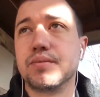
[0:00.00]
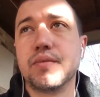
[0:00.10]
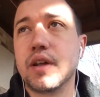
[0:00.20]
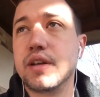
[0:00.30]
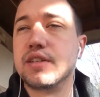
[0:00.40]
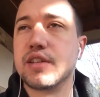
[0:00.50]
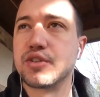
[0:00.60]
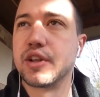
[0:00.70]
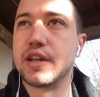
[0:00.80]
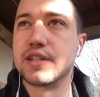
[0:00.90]
a
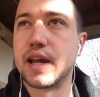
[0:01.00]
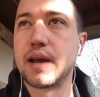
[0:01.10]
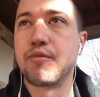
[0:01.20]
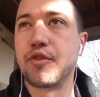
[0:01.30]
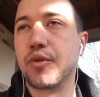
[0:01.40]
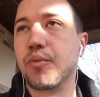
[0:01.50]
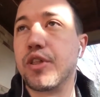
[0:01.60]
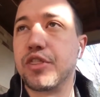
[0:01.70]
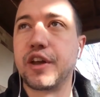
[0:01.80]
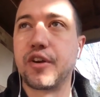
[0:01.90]
decentralized app for
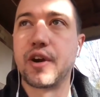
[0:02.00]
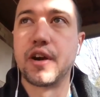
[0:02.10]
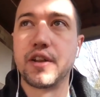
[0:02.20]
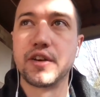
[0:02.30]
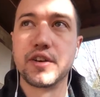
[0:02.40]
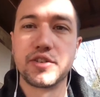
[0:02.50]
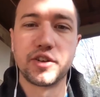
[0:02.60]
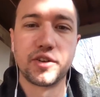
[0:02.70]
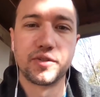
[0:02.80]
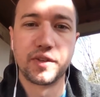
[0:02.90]
one thing or another.
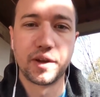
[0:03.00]
So yeah.